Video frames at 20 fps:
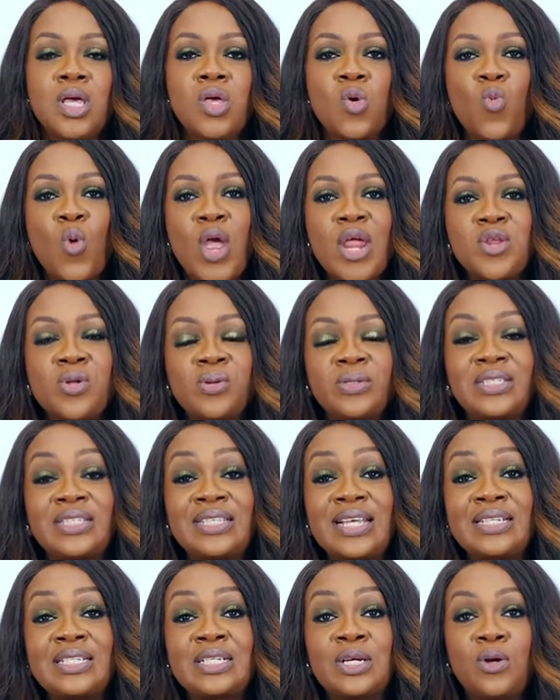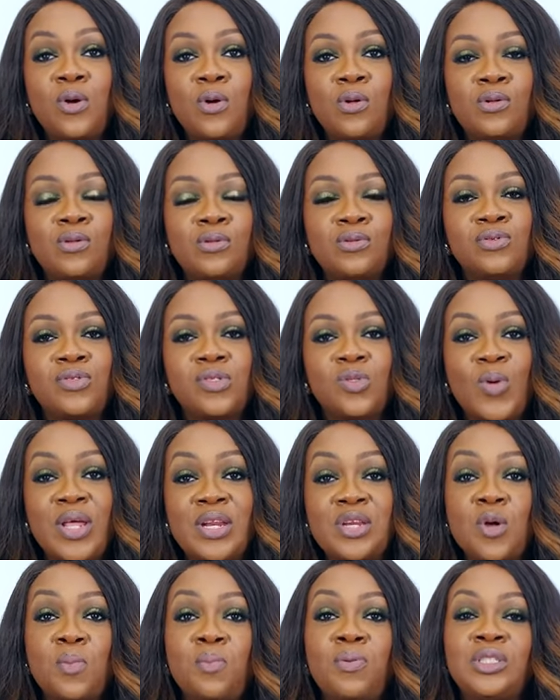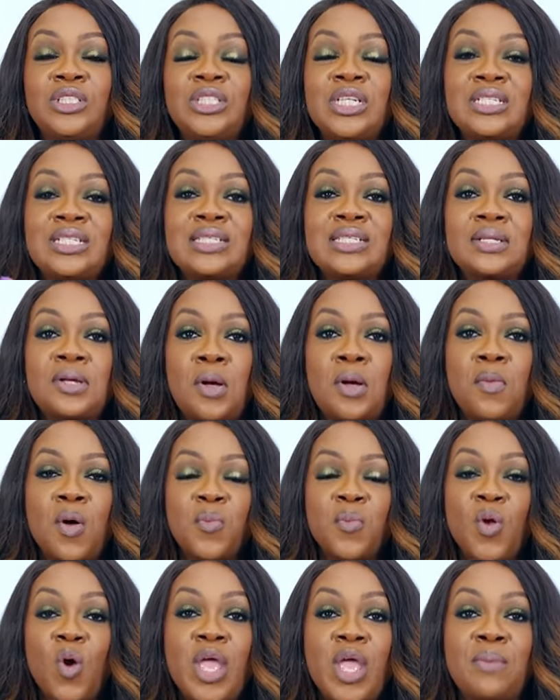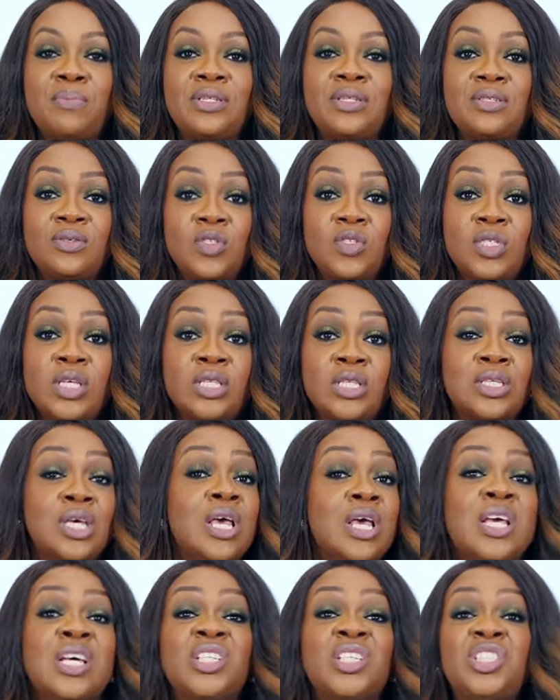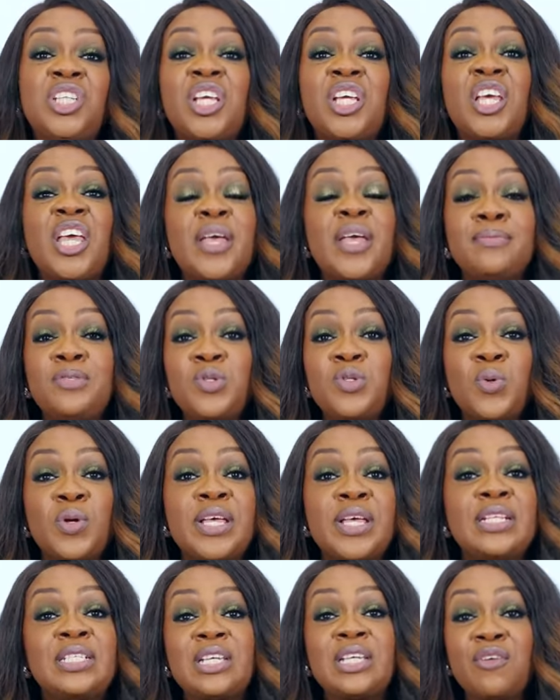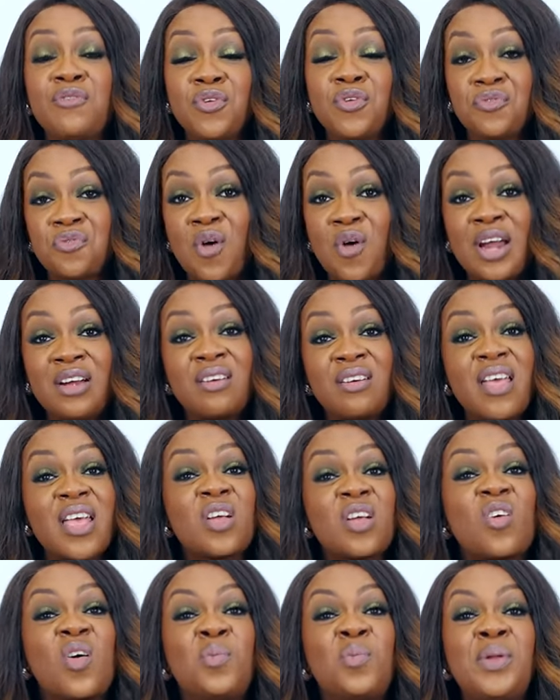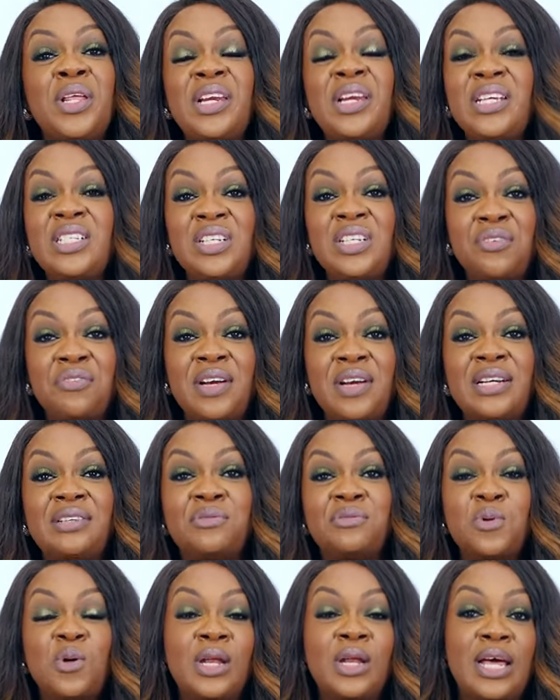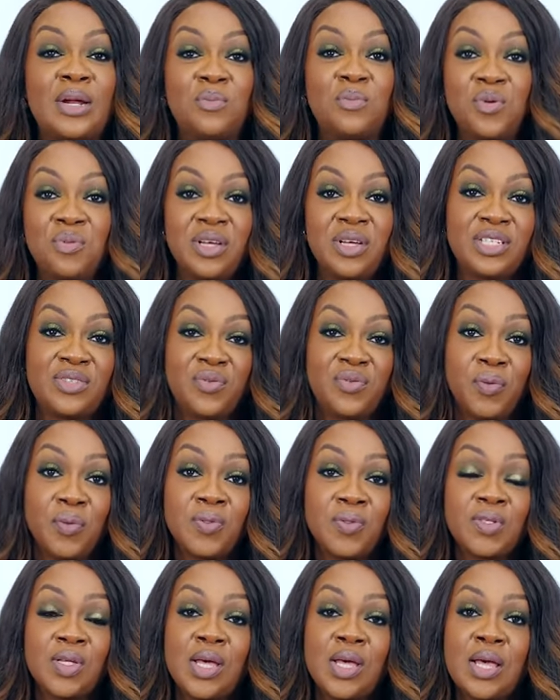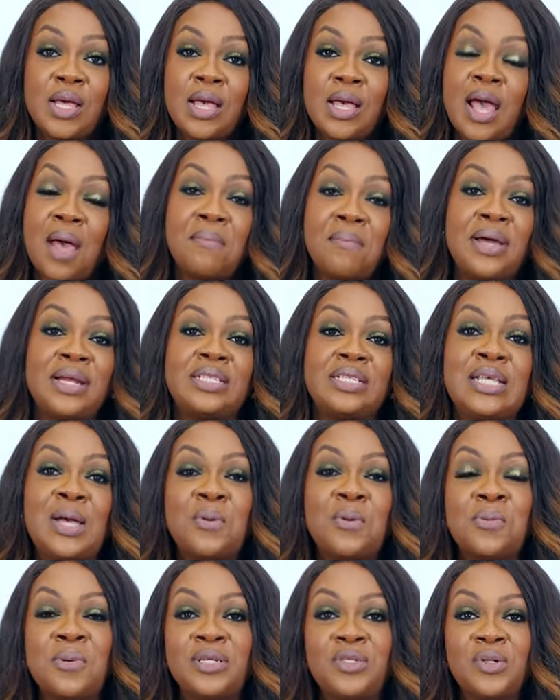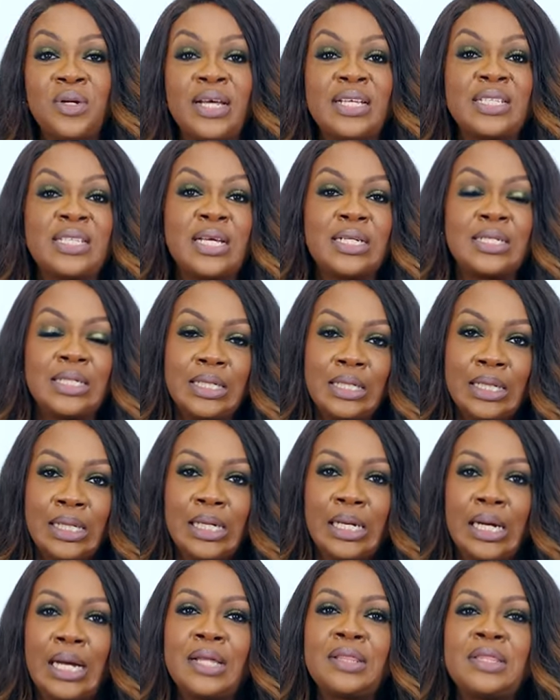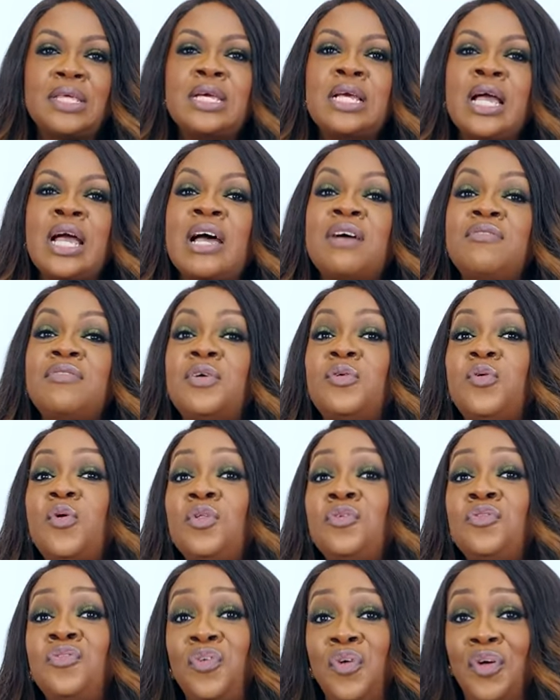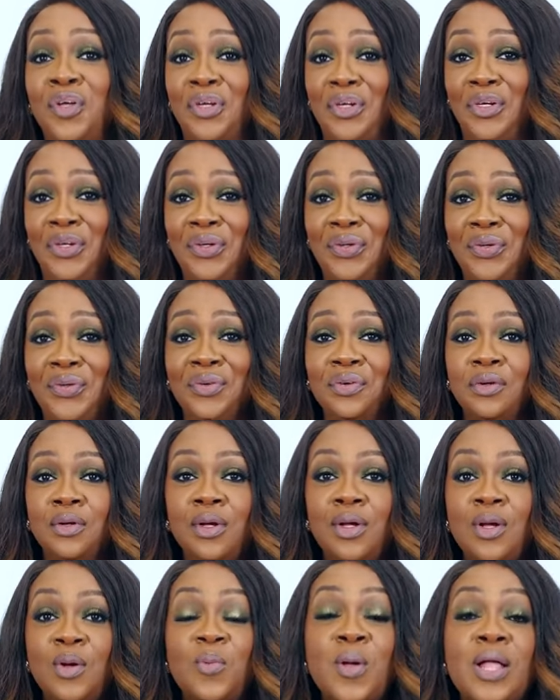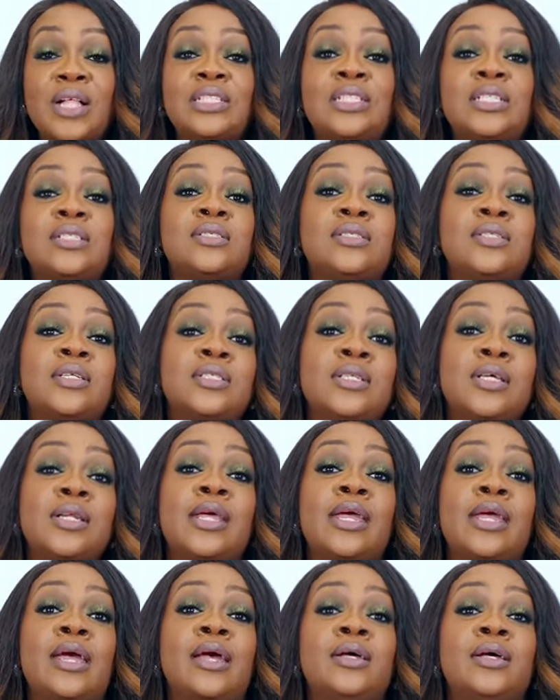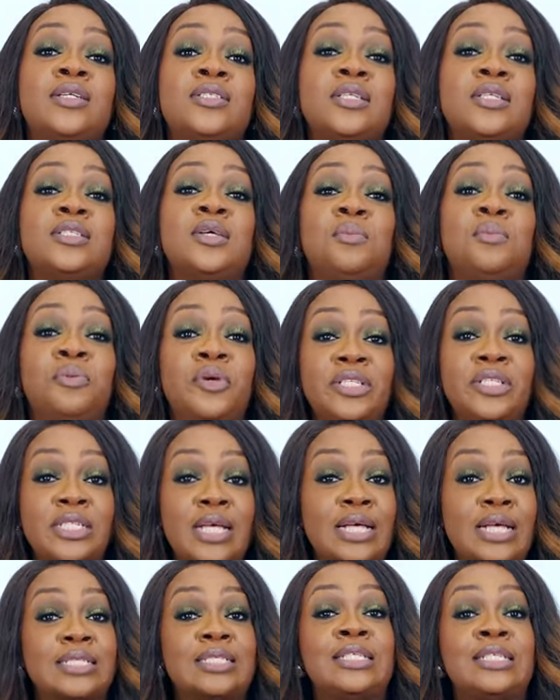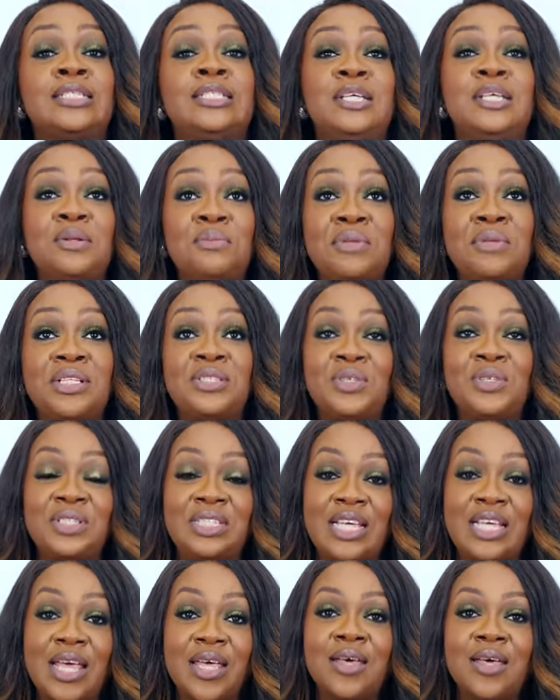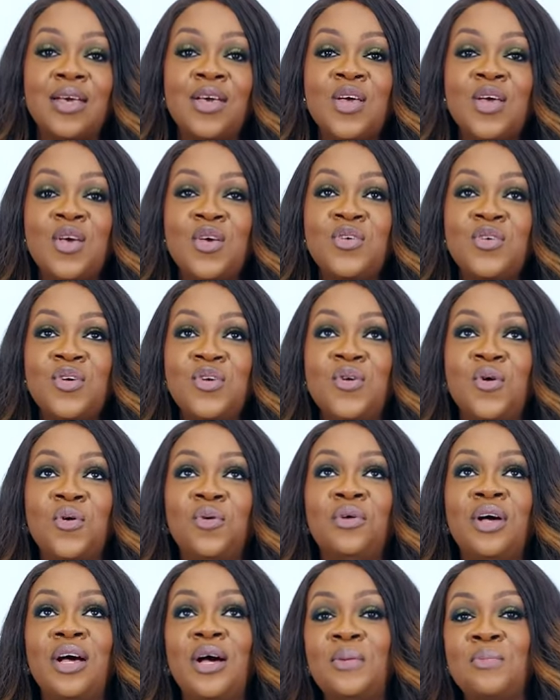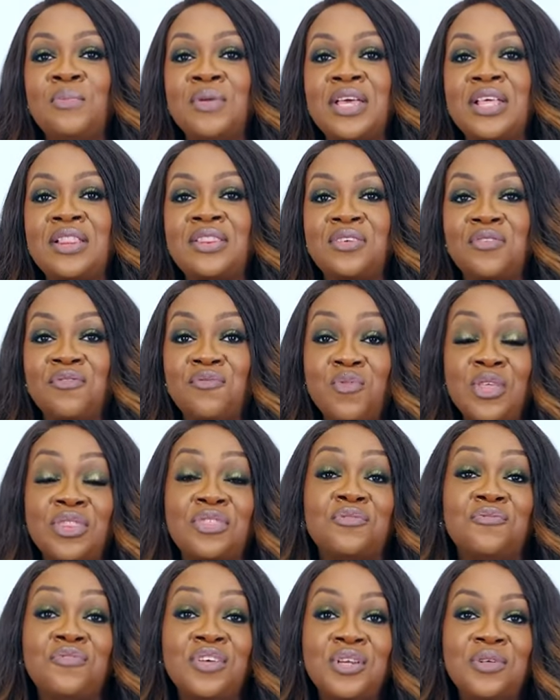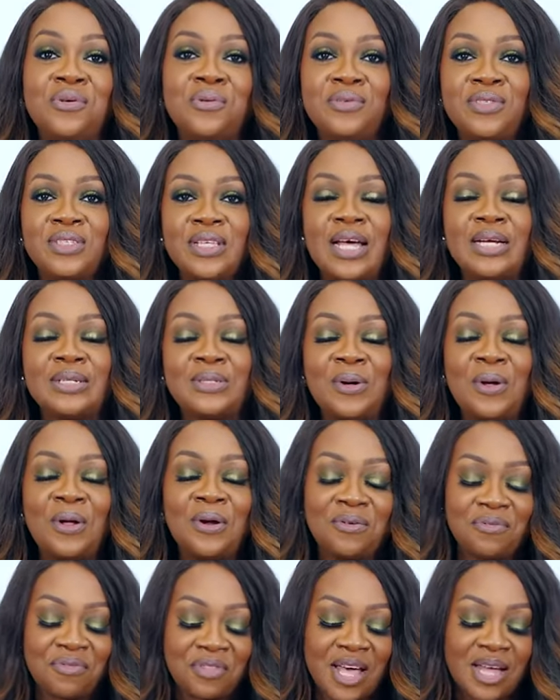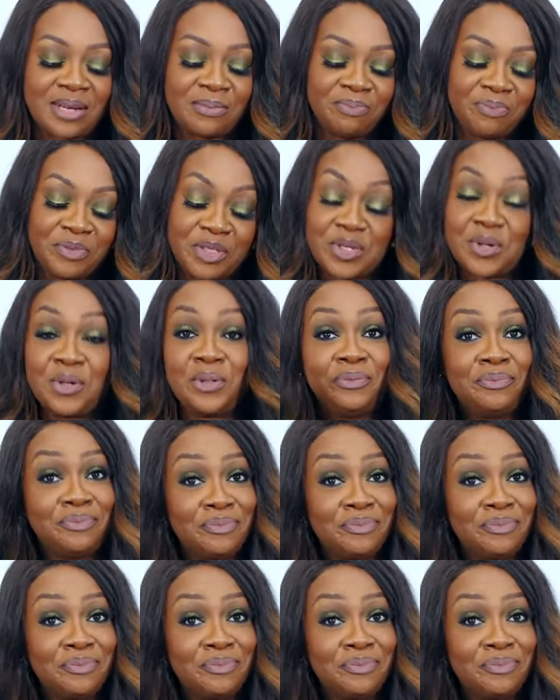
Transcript: when you set goals, when the opportunities come up, you're able to see it. She came to interview for an, a completely different role at Bubez Foods. And by the time we were done, I said, I think I have a role for you. Well, she's sitting here, sitting pretty, assisting me today, you know, um, in the with the videos and all of that. So